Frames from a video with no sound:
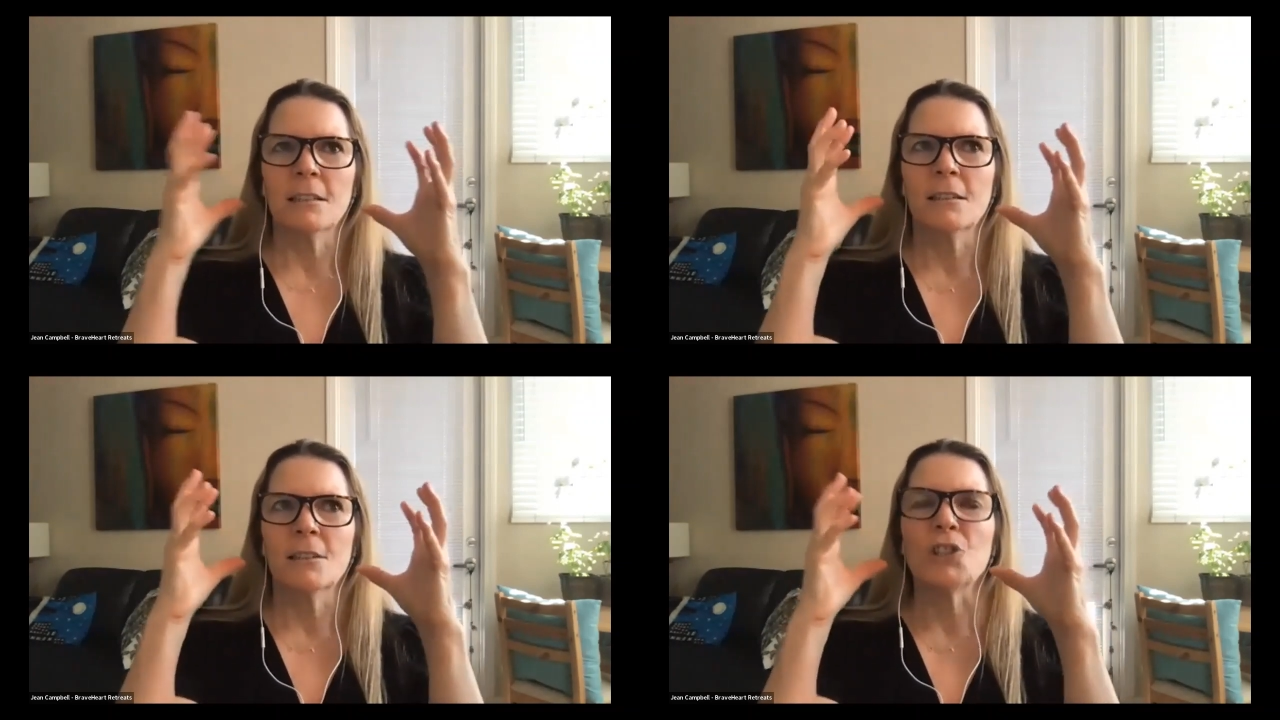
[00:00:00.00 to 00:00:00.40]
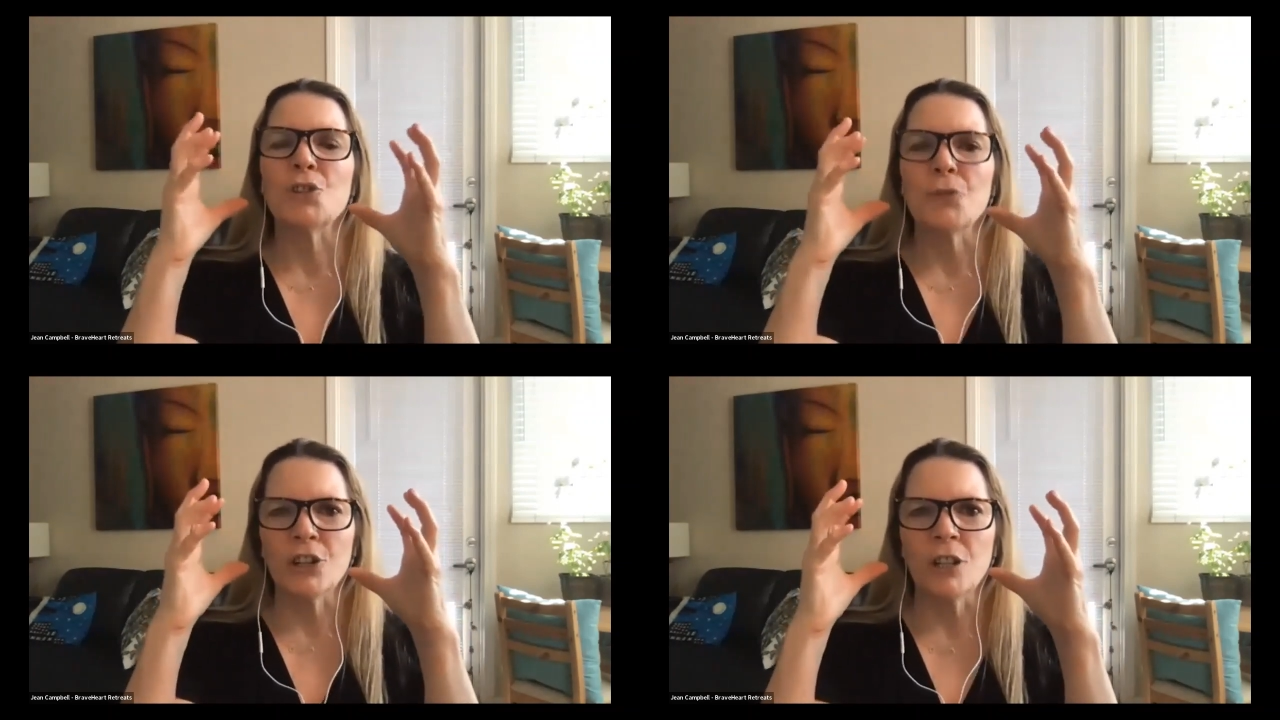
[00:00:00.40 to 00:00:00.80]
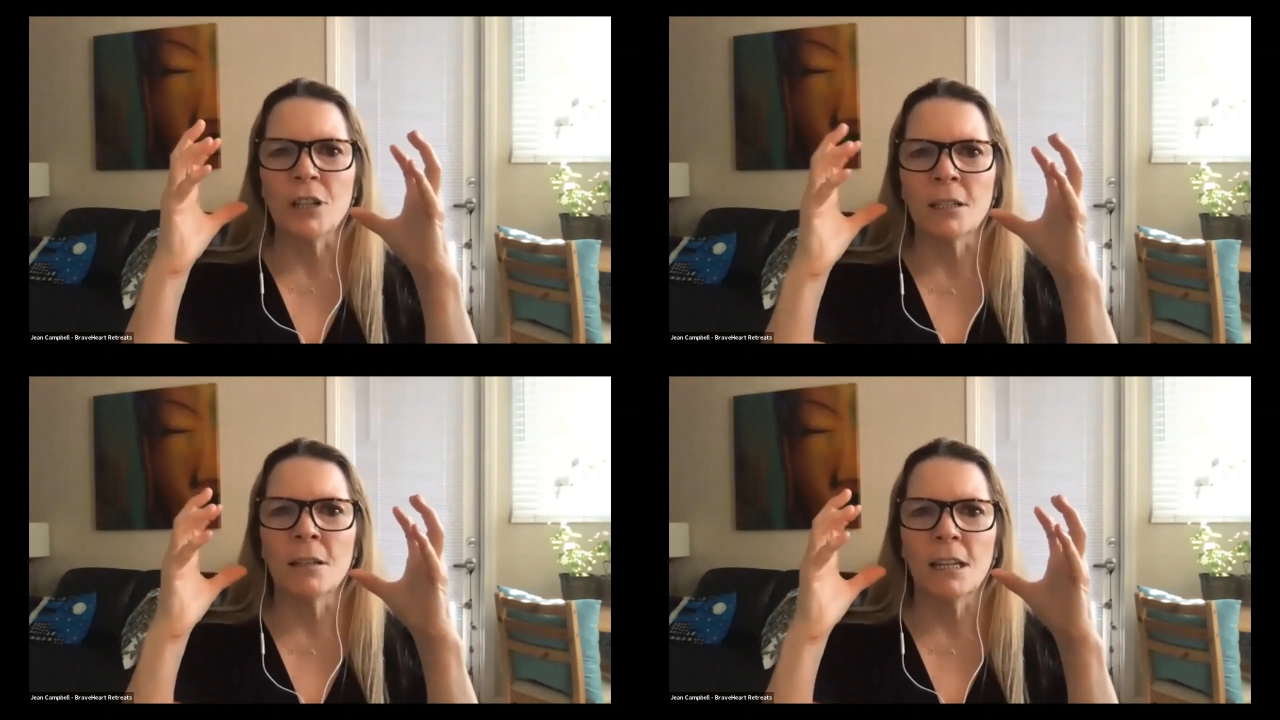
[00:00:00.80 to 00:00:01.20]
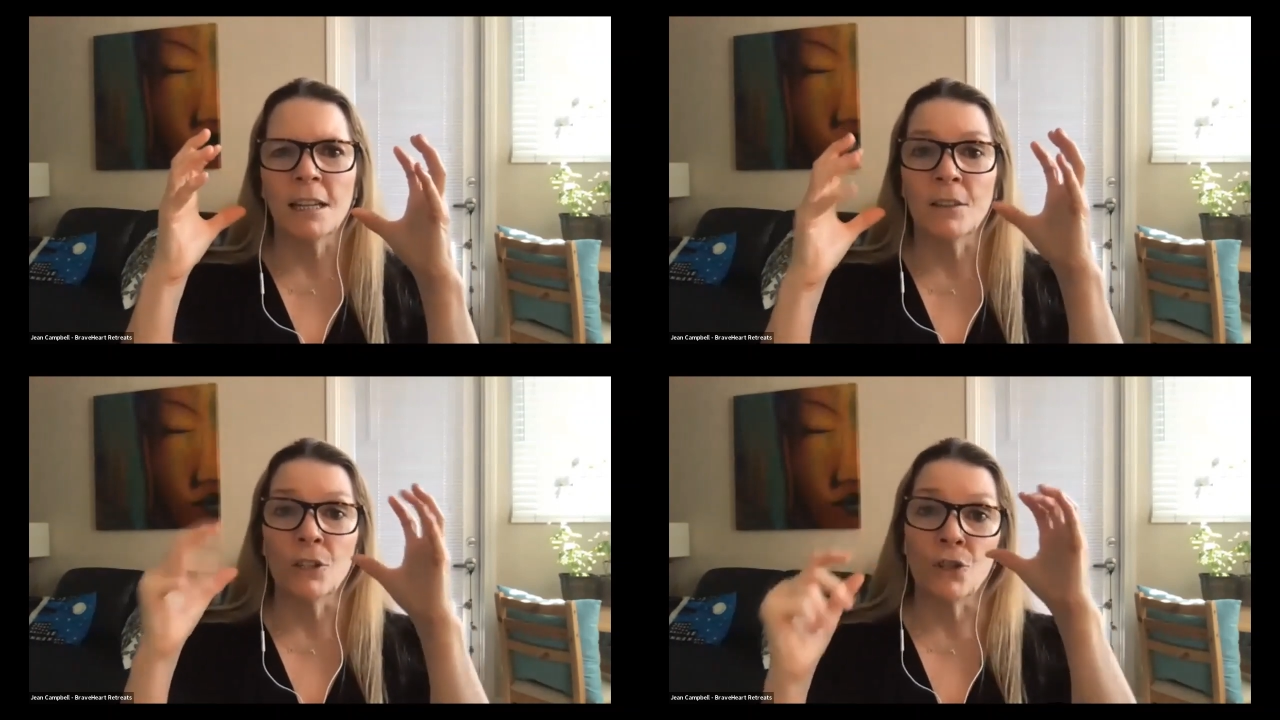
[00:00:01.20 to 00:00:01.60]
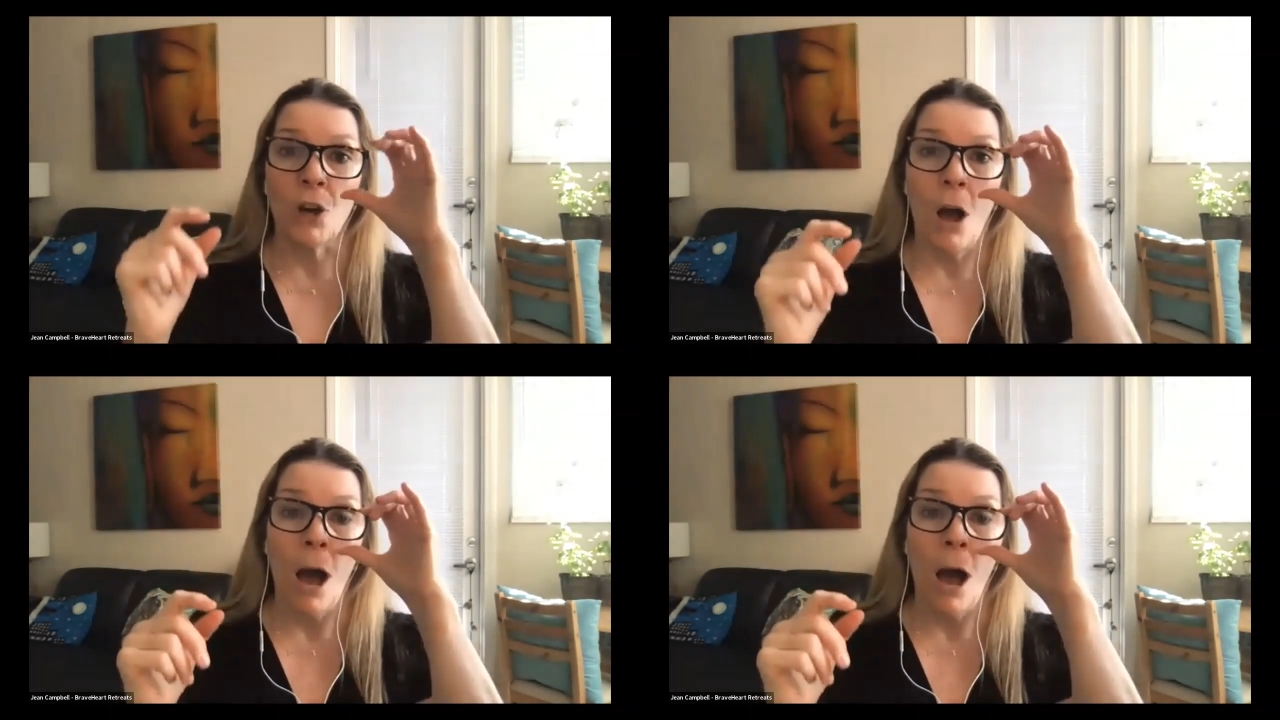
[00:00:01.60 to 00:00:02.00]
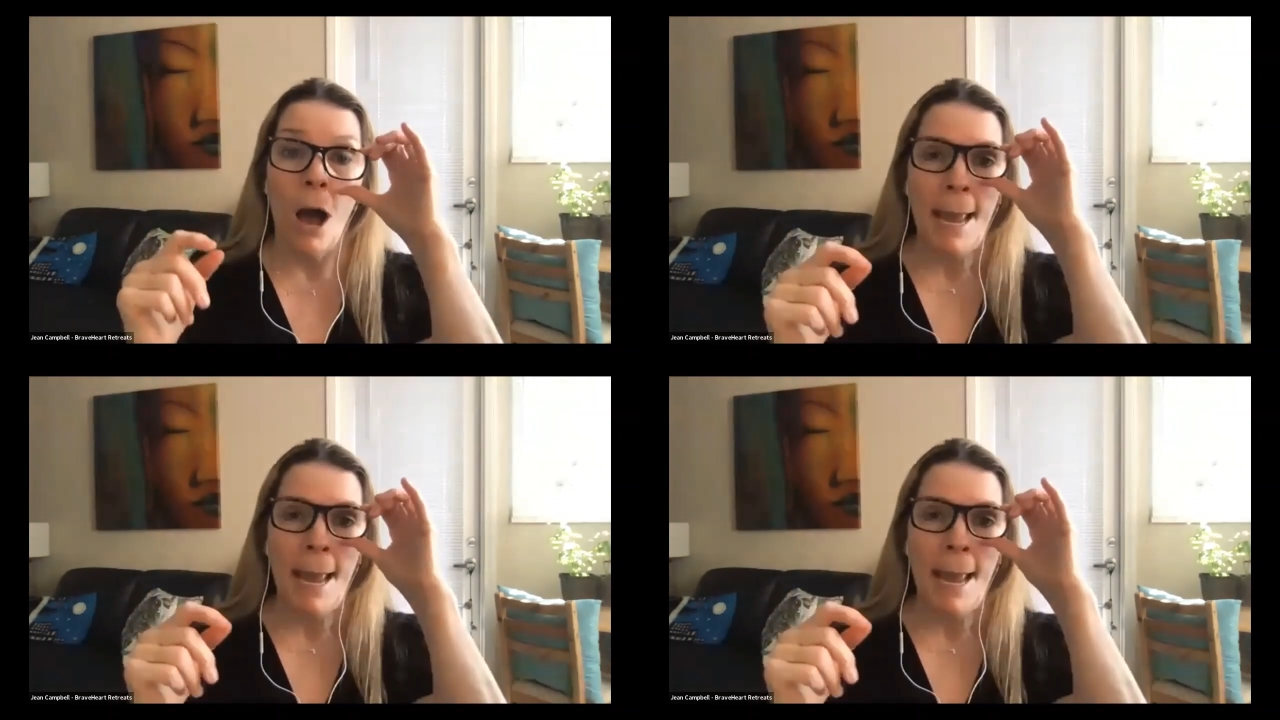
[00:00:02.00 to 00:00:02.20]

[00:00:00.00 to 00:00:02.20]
constriction in the jaw,